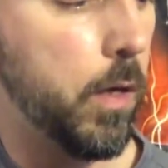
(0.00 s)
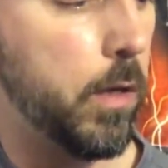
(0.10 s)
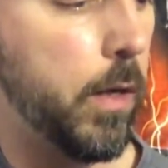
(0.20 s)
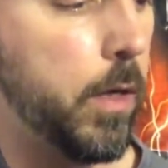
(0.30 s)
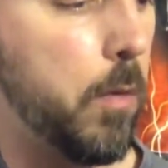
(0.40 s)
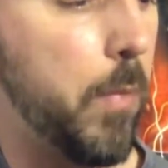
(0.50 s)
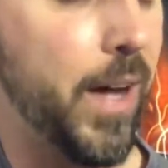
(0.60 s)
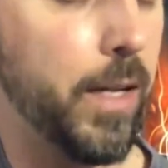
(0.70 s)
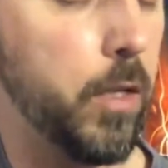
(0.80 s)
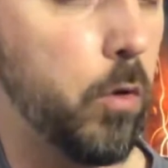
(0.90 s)
then I come
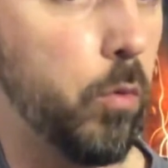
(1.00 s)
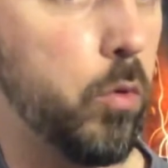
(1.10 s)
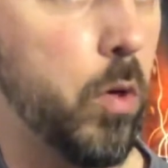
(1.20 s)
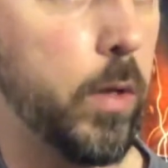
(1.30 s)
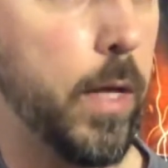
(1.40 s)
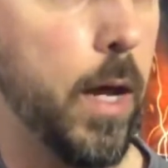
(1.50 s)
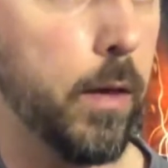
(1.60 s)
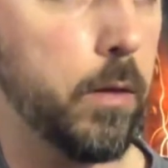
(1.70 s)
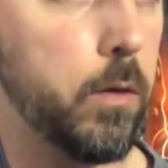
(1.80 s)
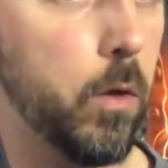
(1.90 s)
back and hit the root note
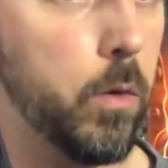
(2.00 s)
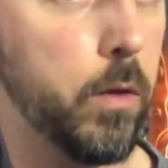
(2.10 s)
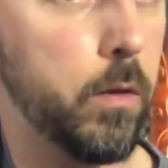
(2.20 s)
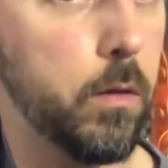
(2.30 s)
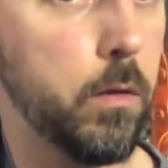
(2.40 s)
again. So it's...